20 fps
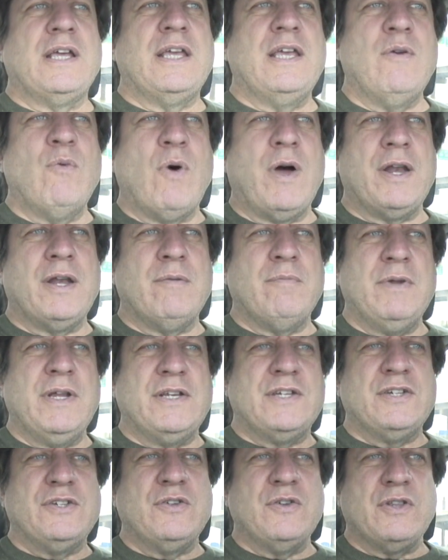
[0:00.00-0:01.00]
he wanted me
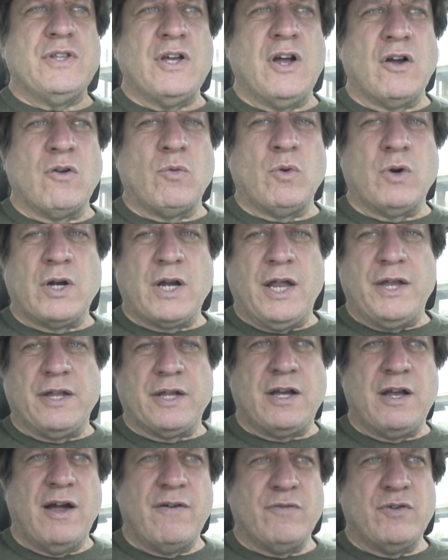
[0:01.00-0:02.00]
to do the artwork on
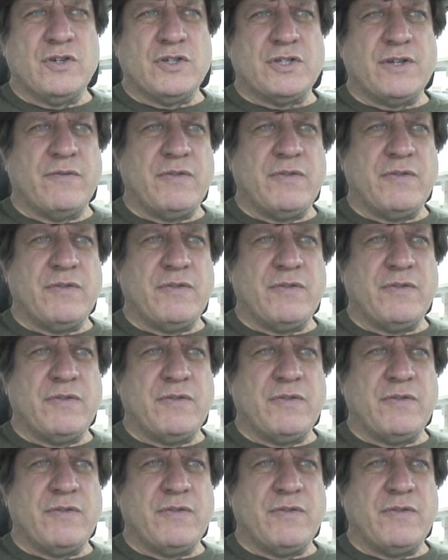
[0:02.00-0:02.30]
the covers